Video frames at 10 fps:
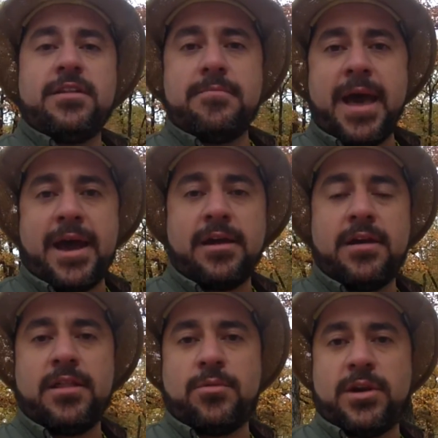the bag,
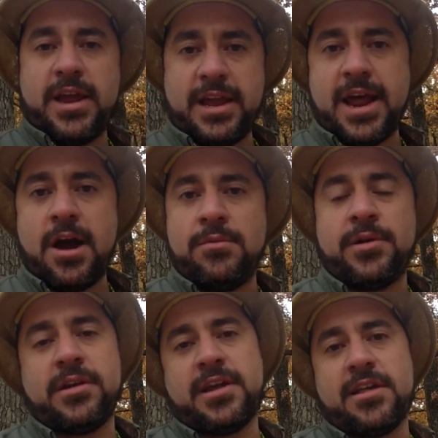and then we're going to take it out, and we're
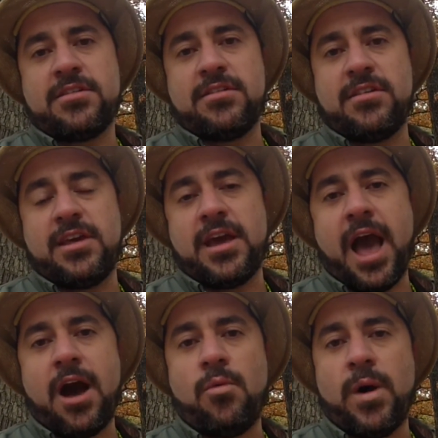going to test to see
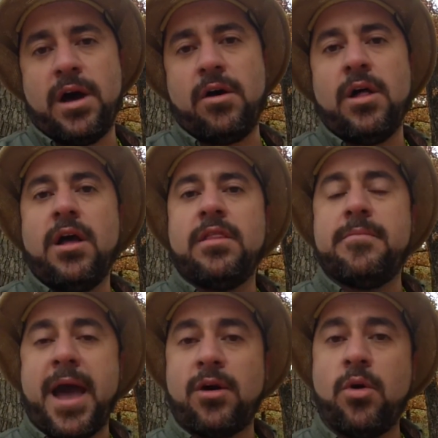how well the
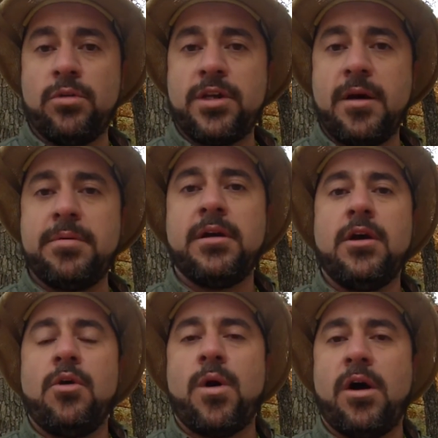bag holds up
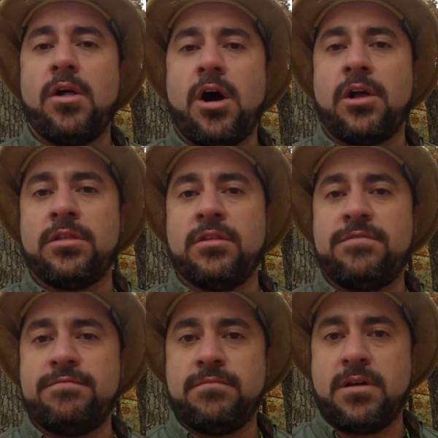while on
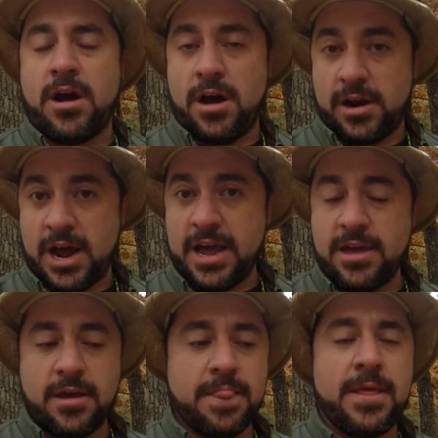a
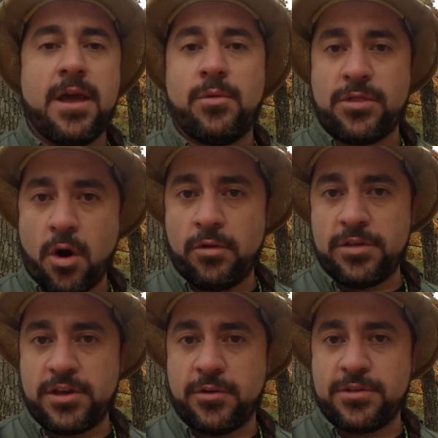hike with all
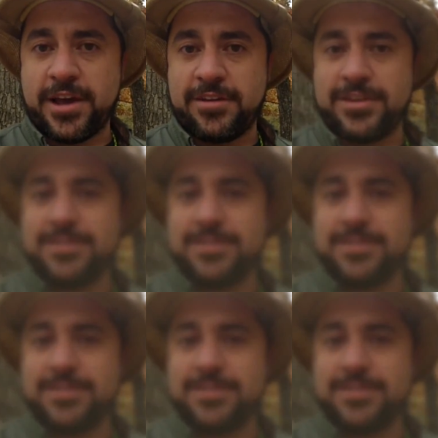this gear inside of